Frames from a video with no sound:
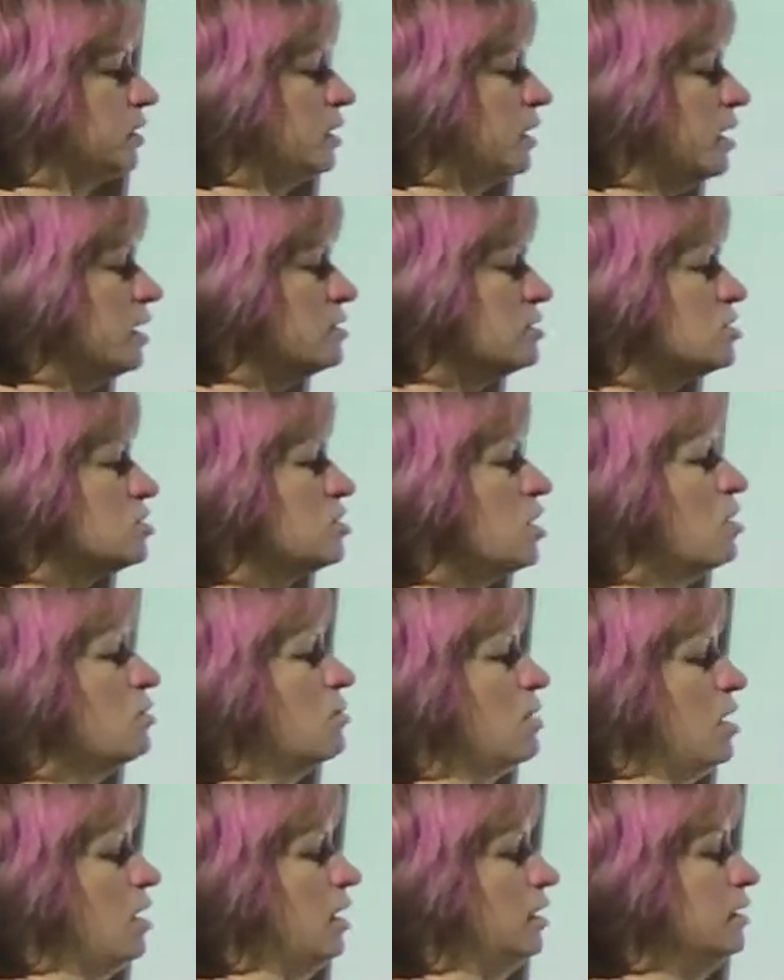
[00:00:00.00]
and so
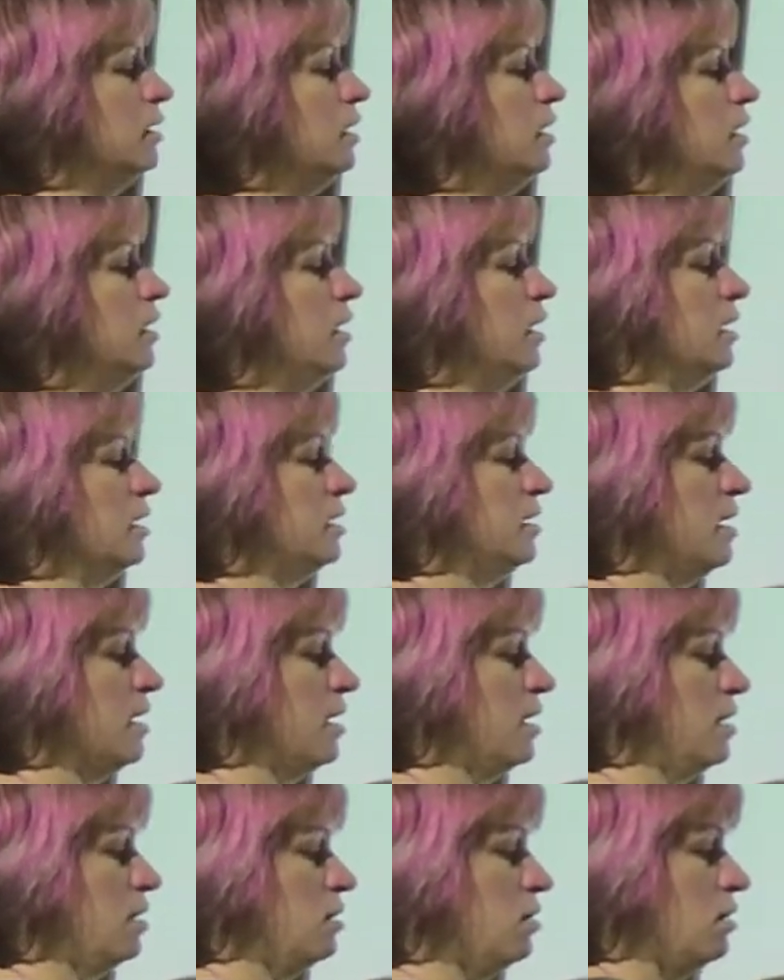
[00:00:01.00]
on.
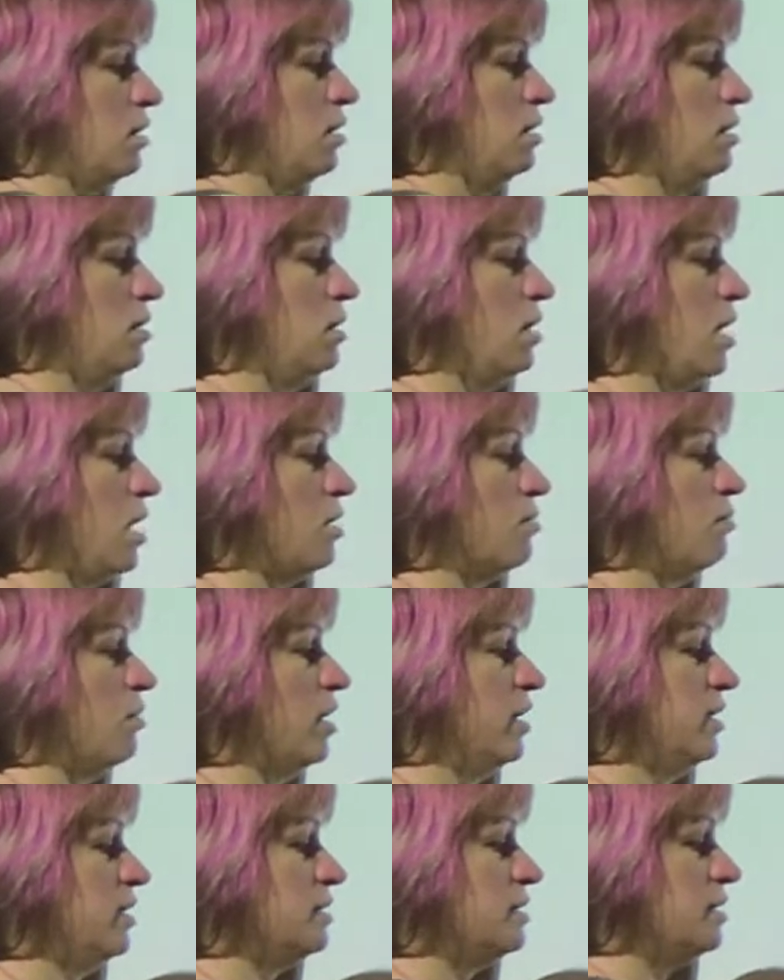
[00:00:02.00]
Now, I
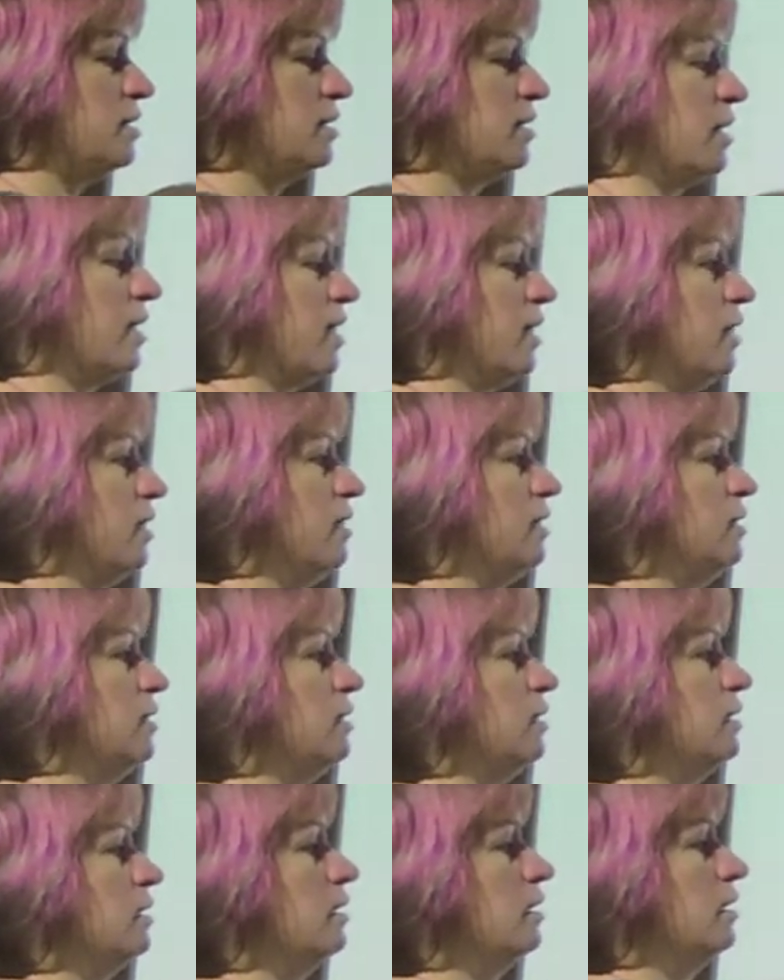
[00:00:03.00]
wanted to get
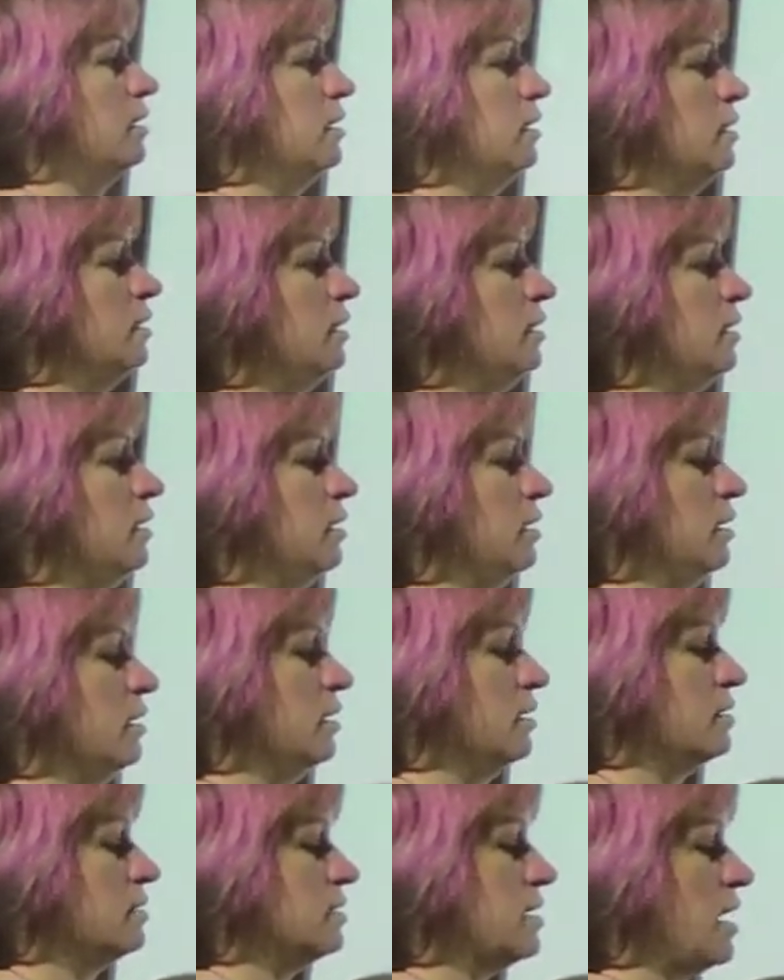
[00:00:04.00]

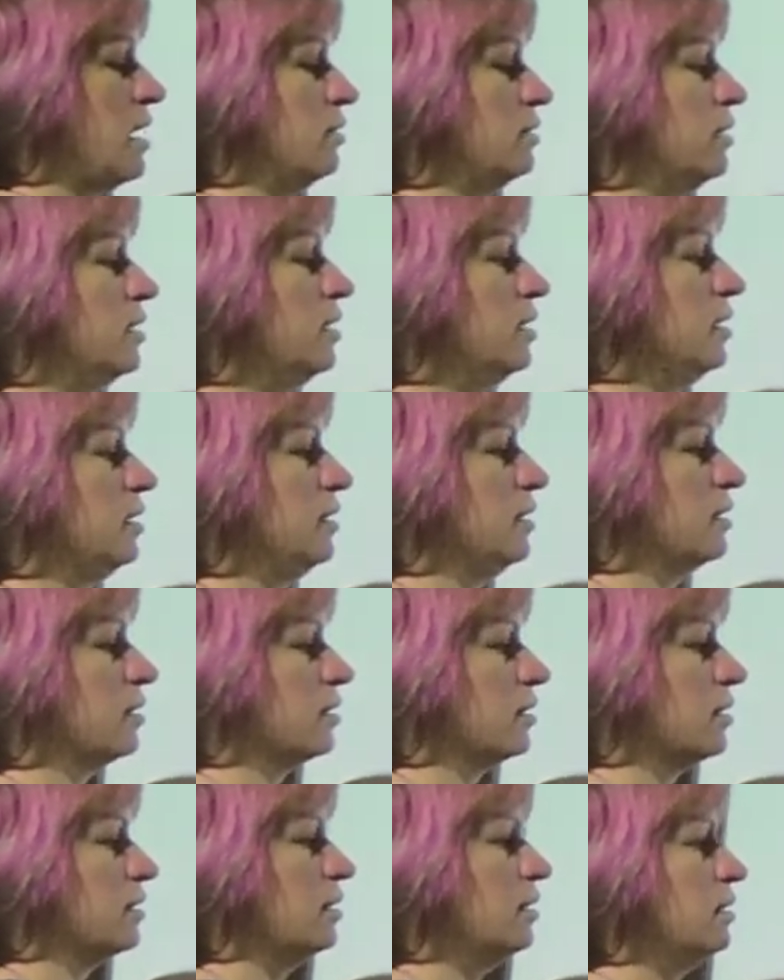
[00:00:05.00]
down
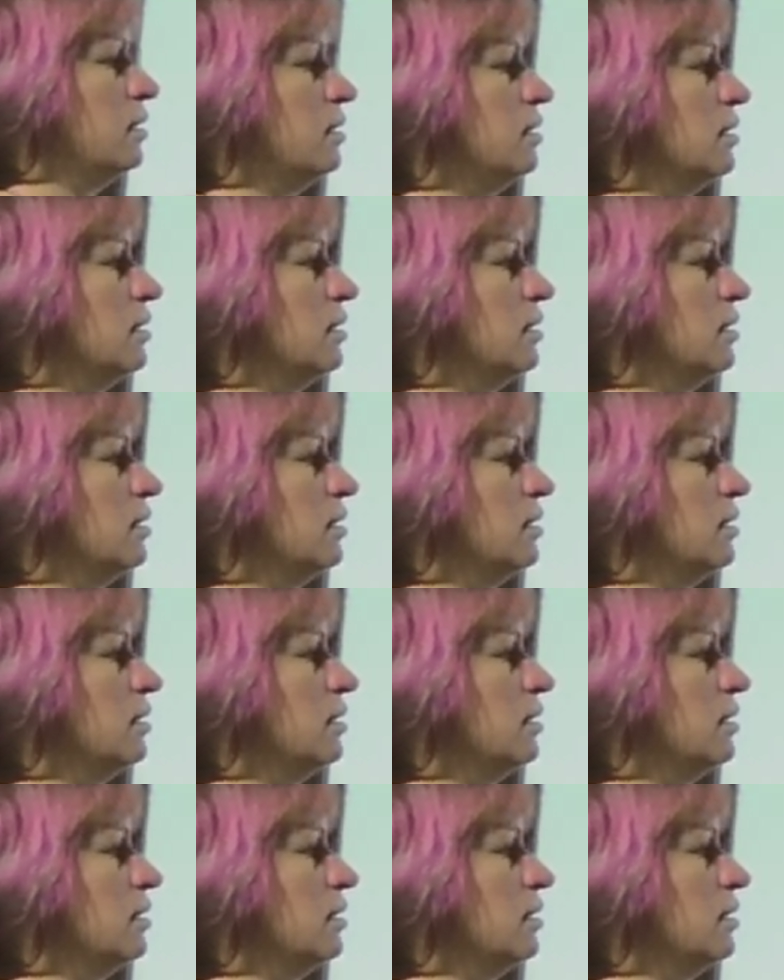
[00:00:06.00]
here